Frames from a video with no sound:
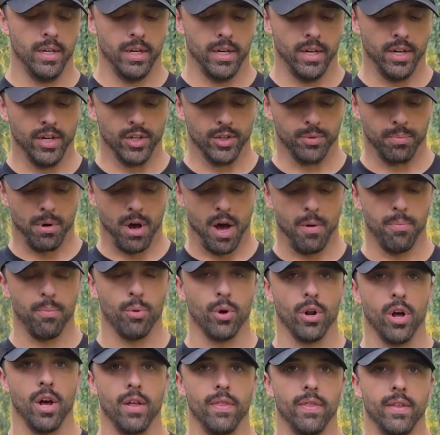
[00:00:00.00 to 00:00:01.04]
you just pop
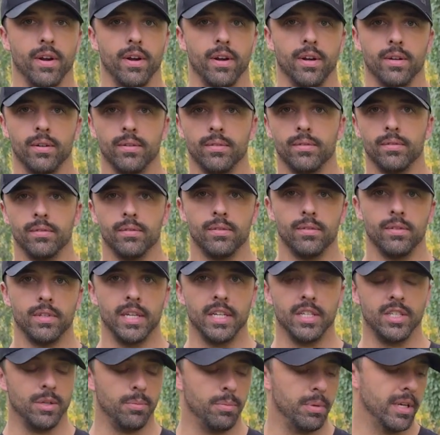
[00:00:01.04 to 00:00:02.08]
one on there,
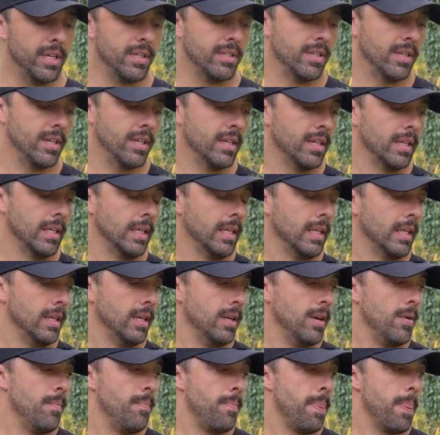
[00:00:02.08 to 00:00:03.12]
easy peasy.
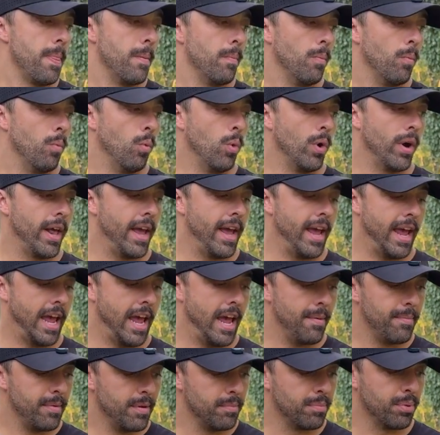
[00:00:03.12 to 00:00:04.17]
What I
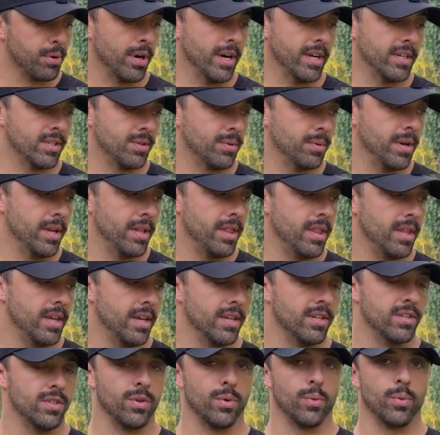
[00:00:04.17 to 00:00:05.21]
am impressed with
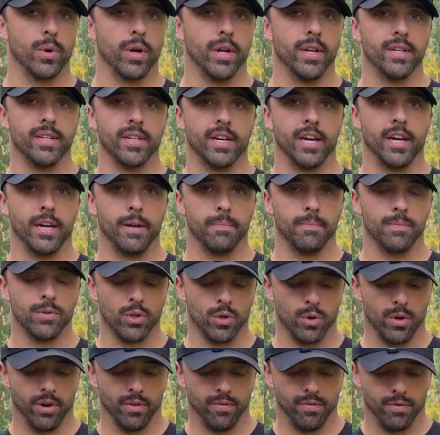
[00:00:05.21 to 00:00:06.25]
is the runtime.
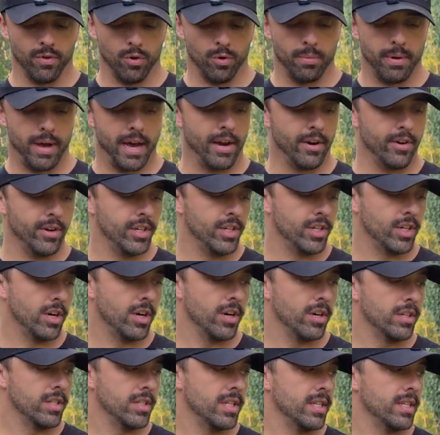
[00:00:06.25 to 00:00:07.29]
So on a full battery
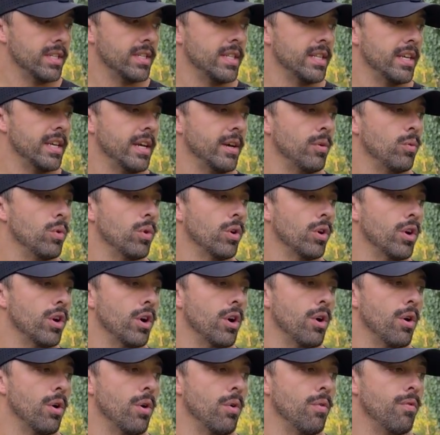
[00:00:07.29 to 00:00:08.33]
charge, this thing will
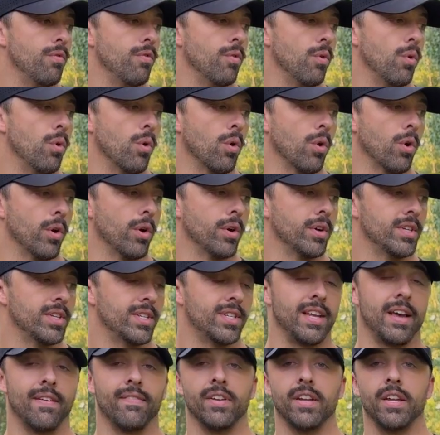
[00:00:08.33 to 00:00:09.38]
go for
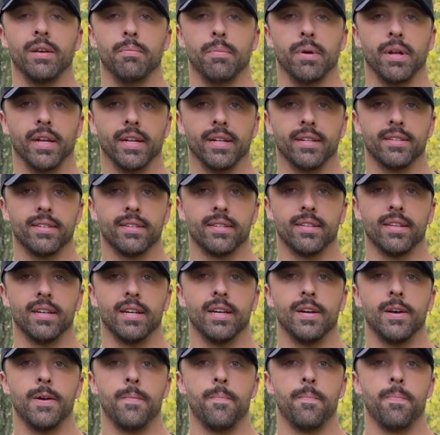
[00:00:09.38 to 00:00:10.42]
70 minutes.
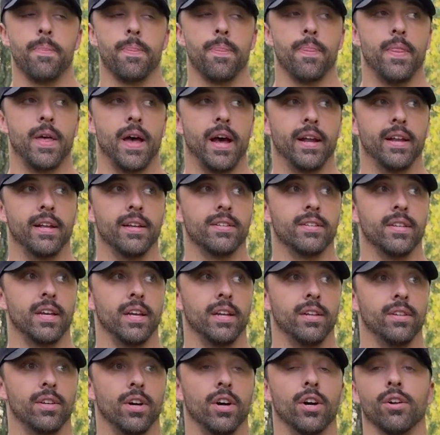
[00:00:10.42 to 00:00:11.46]
That is
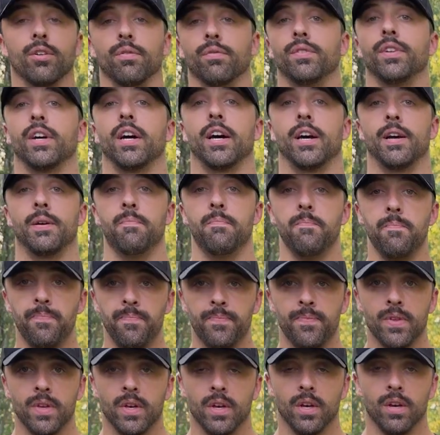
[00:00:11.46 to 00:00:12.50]
a ton of time
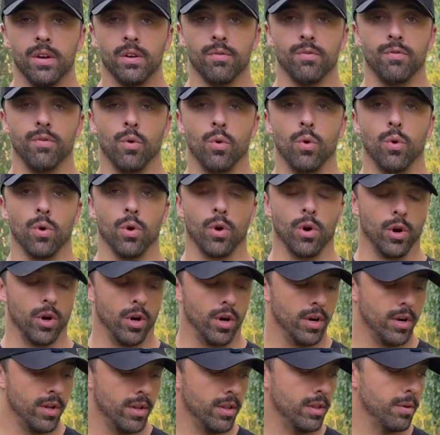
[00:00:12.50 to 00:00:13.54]

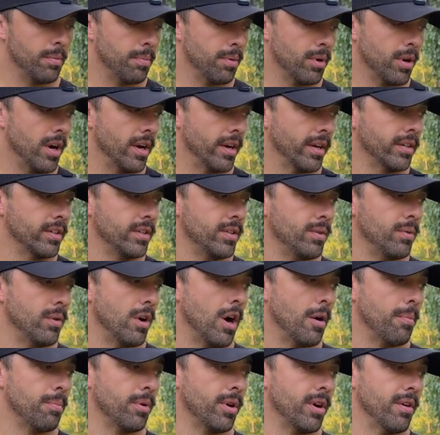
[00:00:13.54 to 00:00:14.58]
for the product to
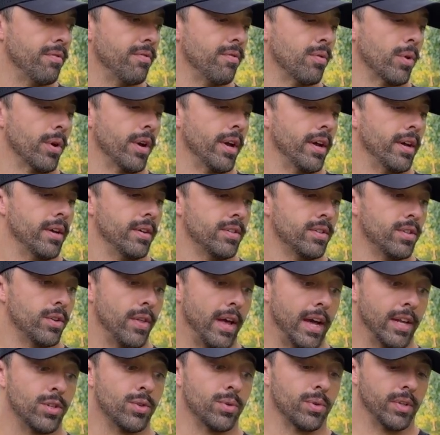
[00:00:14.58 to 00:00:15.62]
operate for you. So
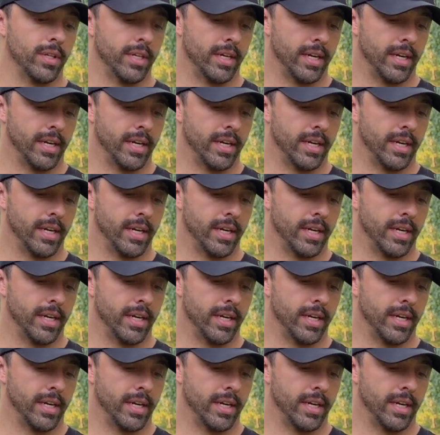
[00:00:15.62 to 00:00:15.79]
that's really